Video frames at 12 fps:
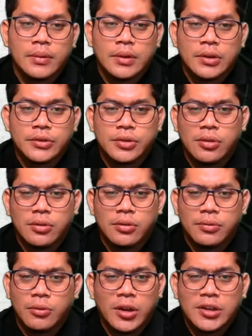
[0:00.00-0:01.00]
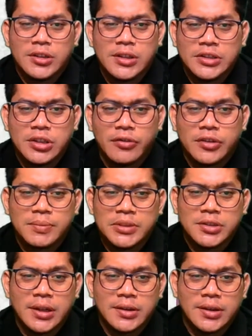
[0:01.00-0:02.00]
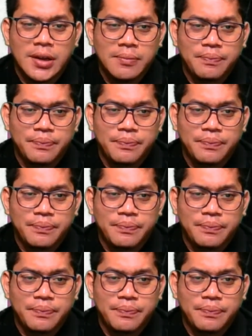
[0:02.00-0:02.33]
So what the nature of the spatial data?